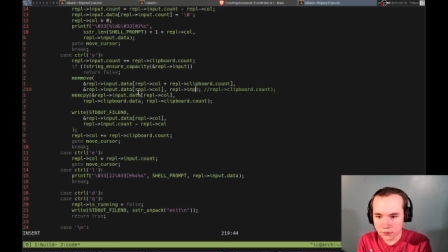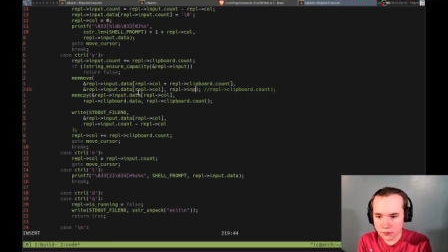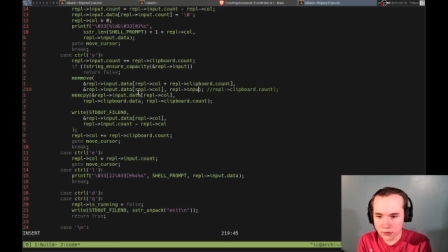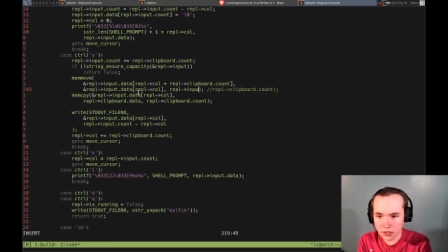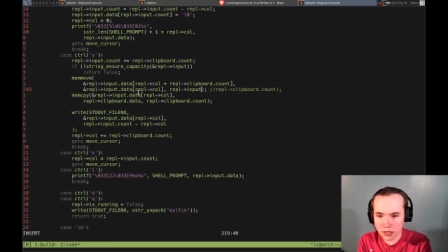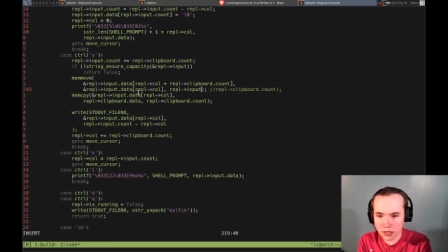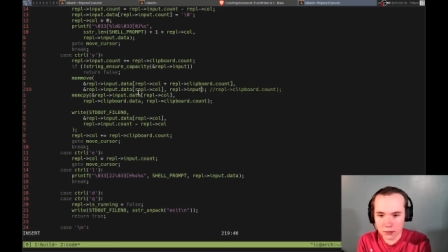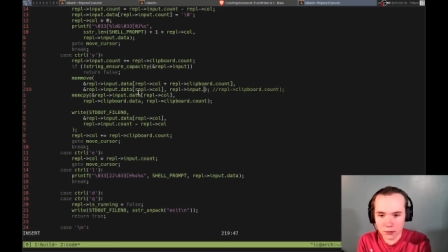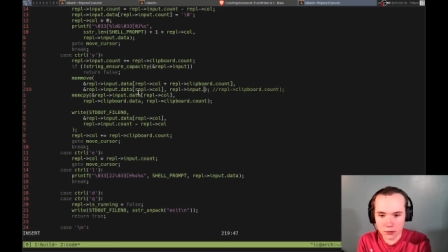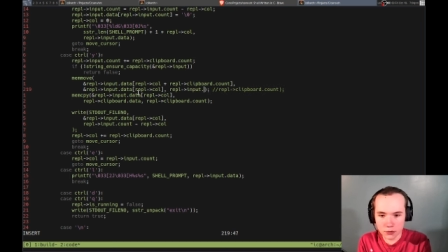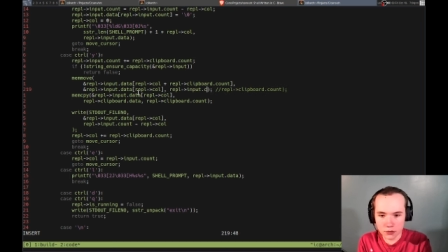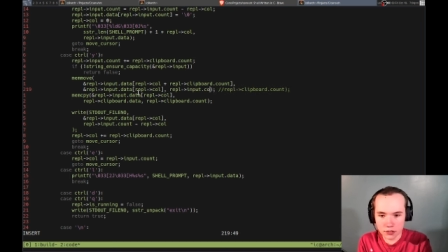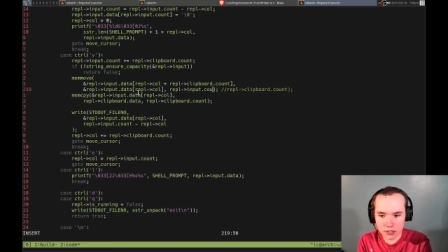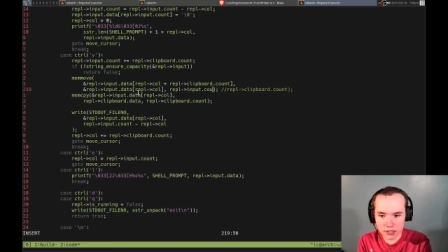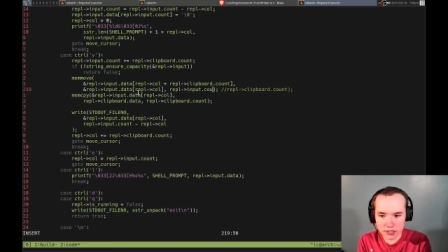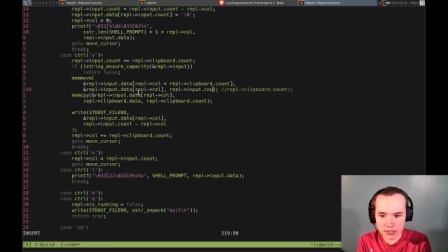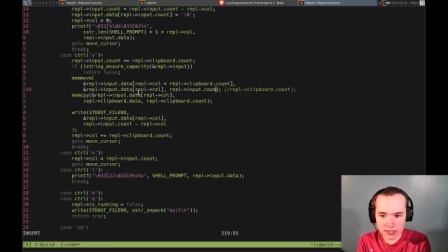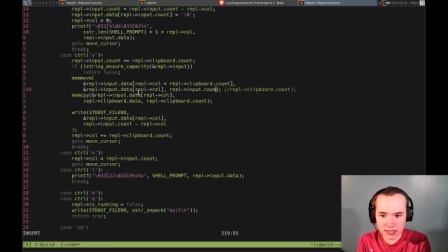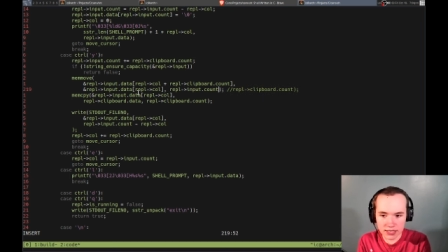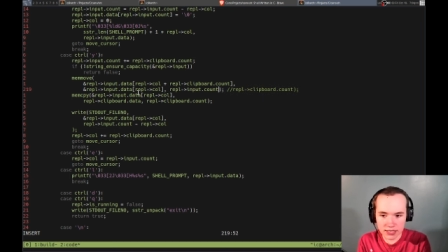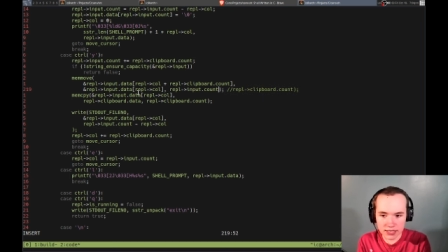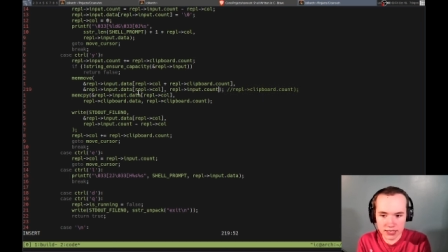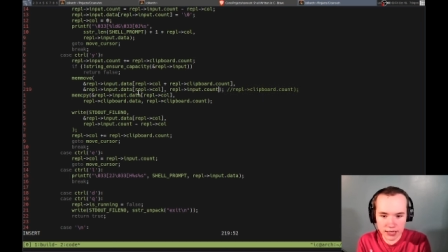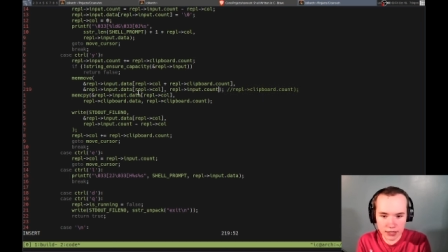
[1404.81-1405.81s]
input
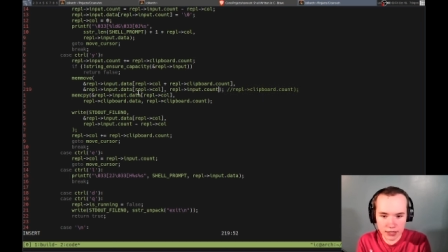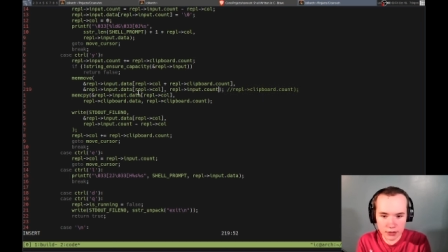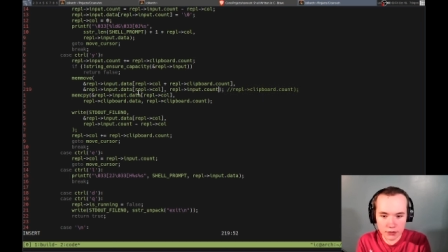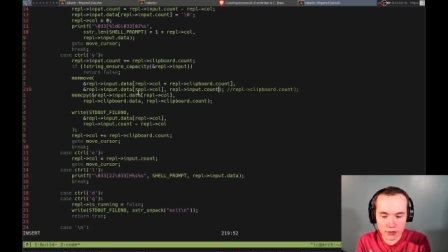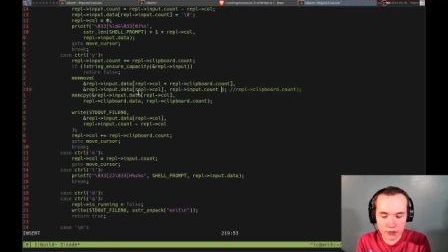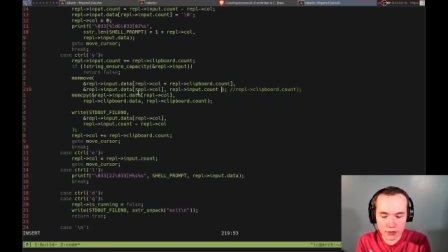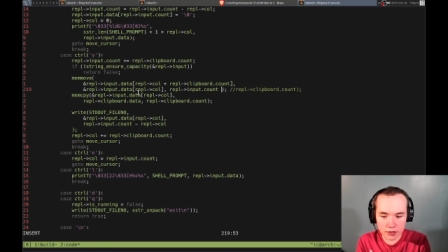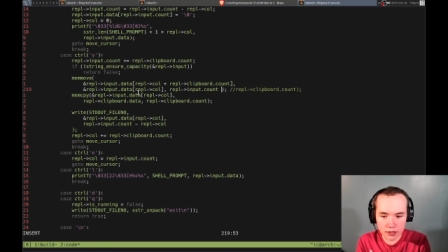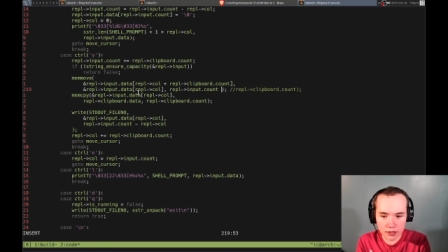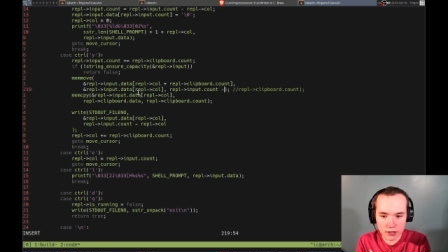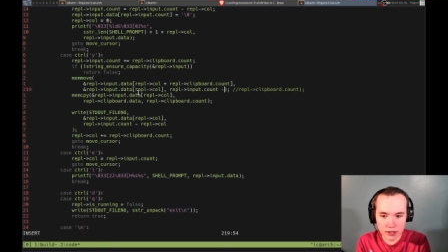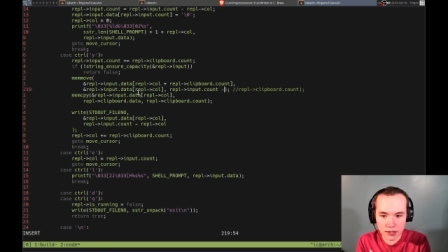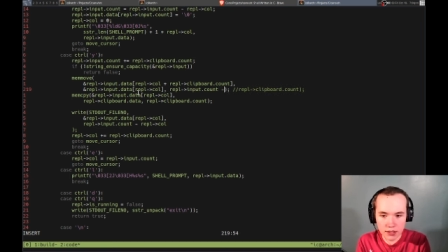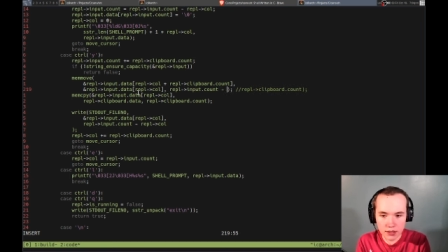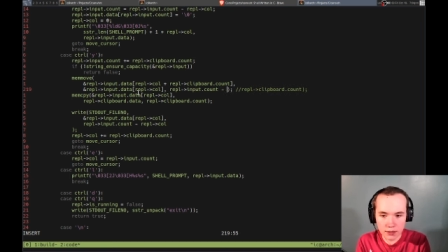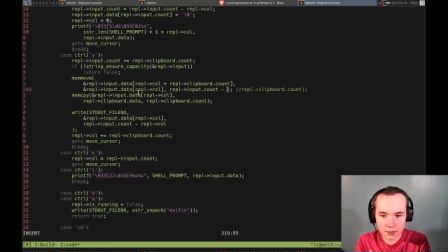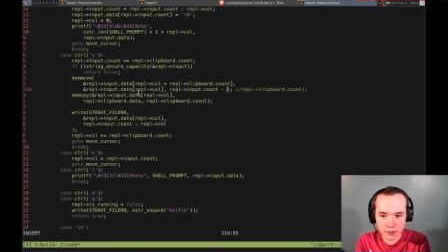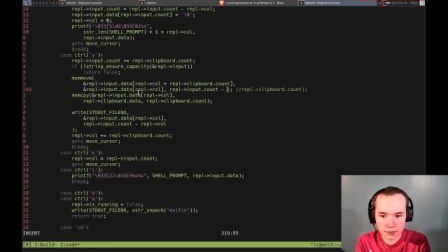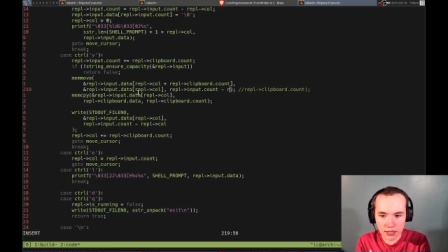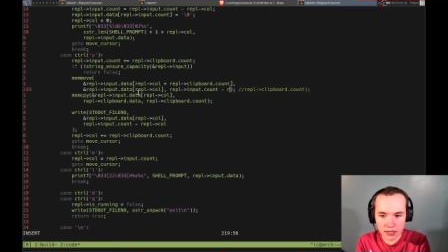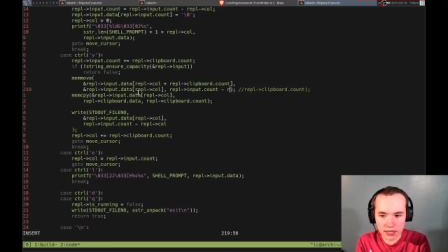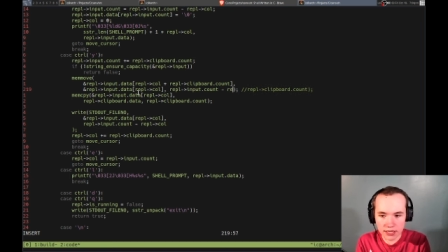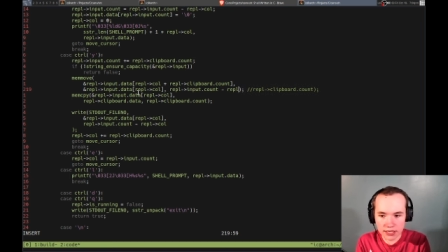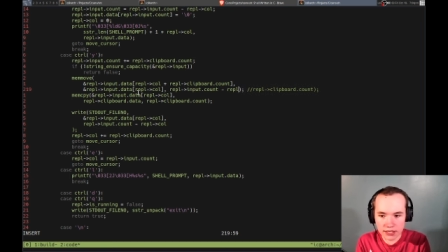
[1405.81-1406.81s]
count
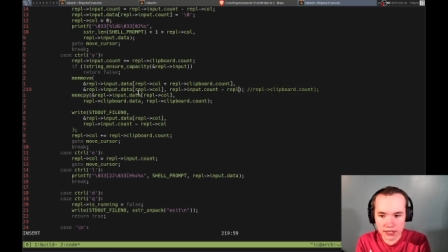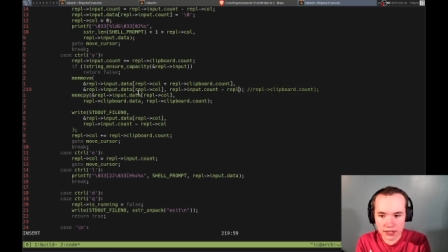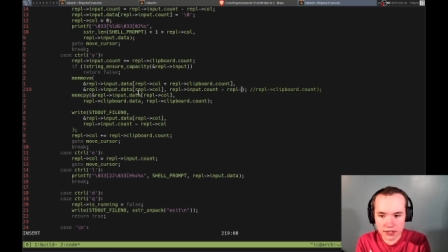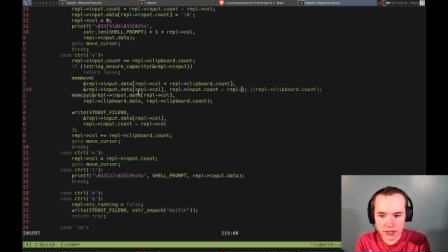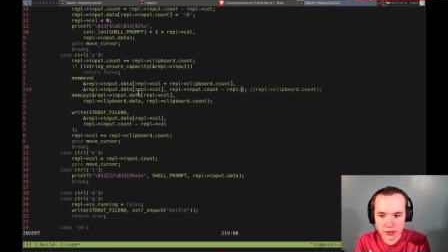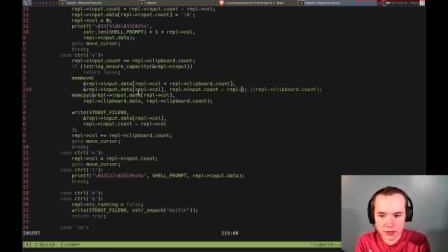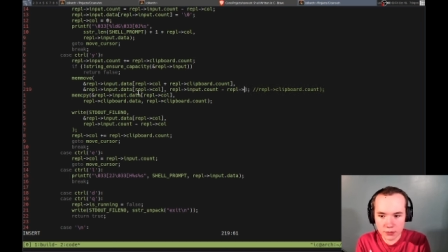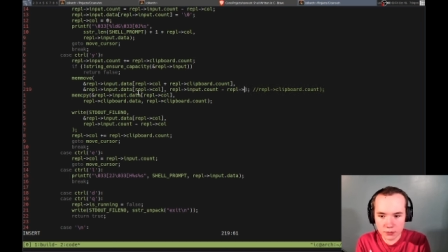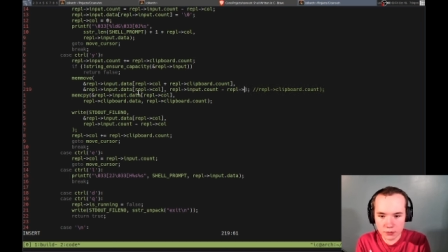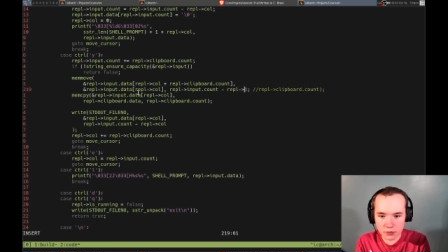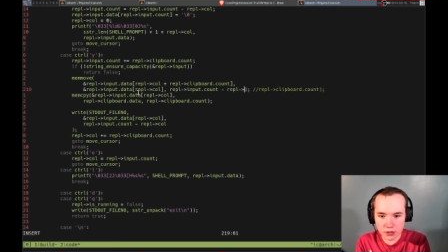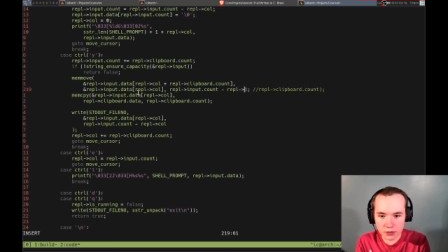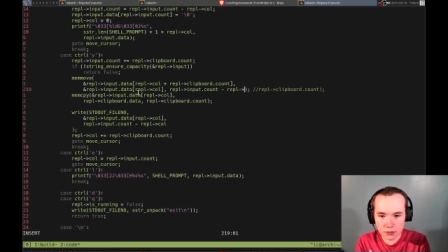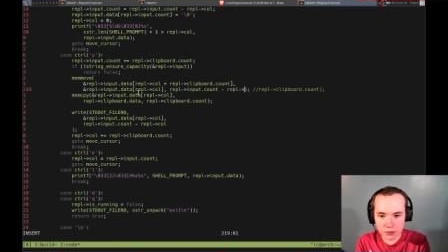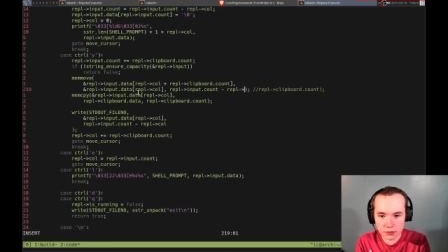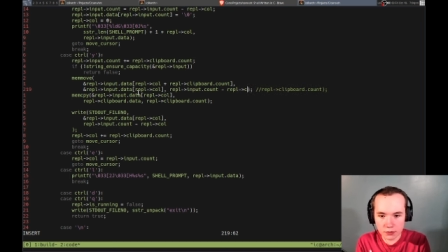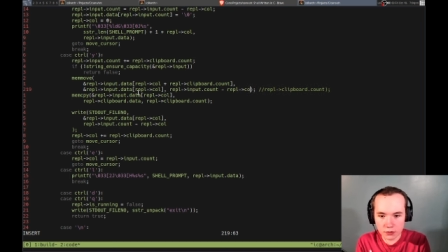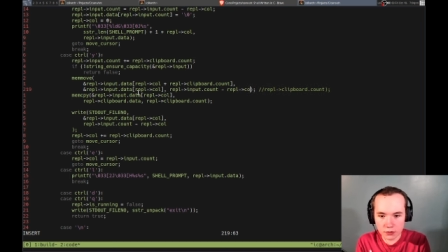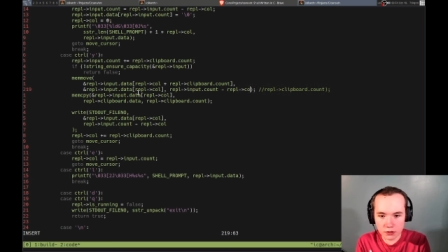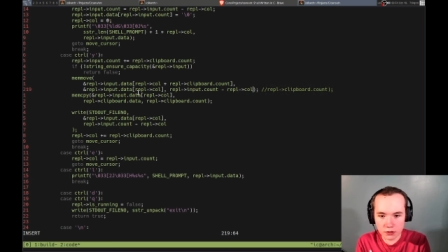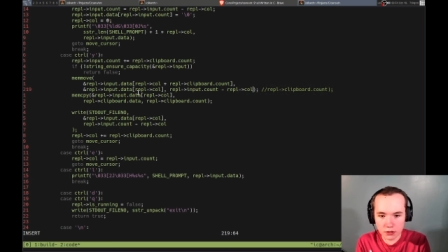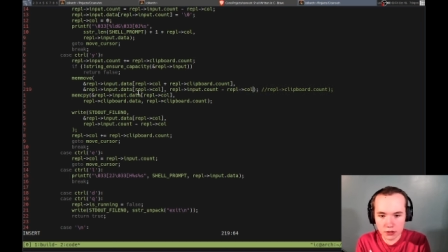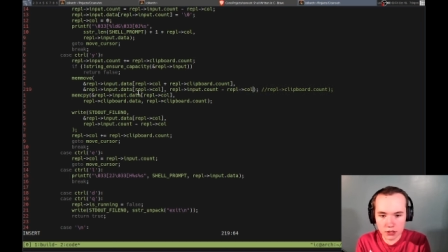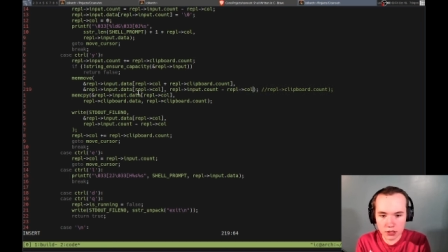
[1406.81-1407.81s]
minus
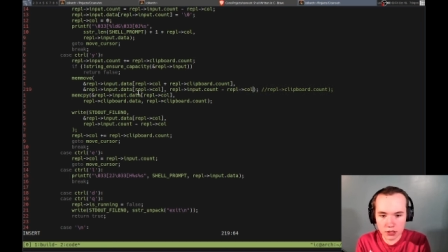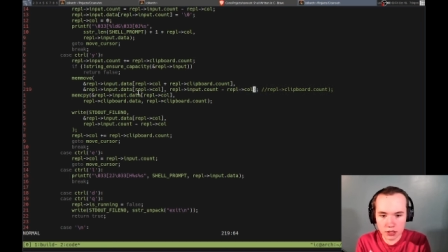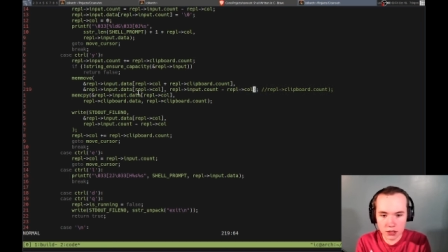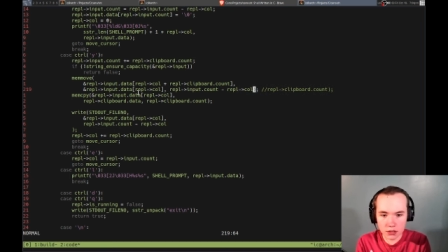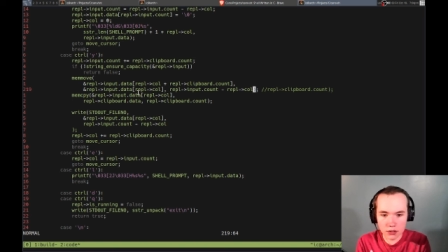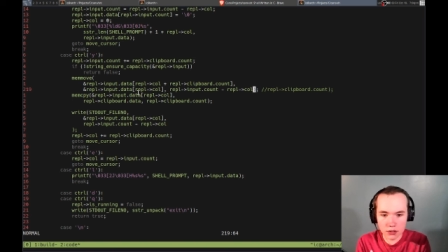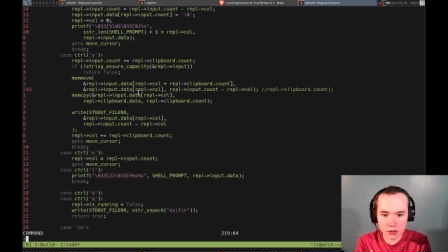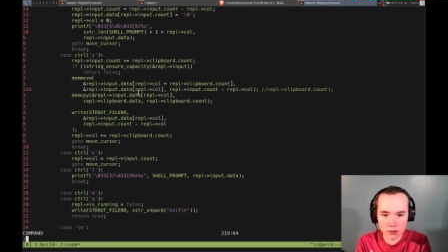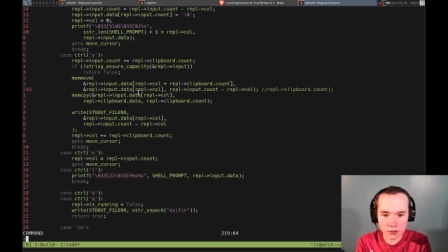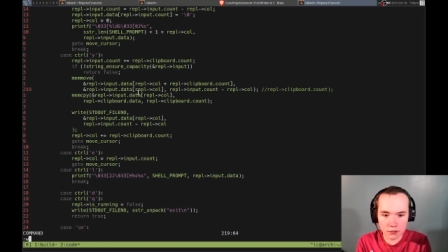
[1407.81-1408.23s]
REPL column,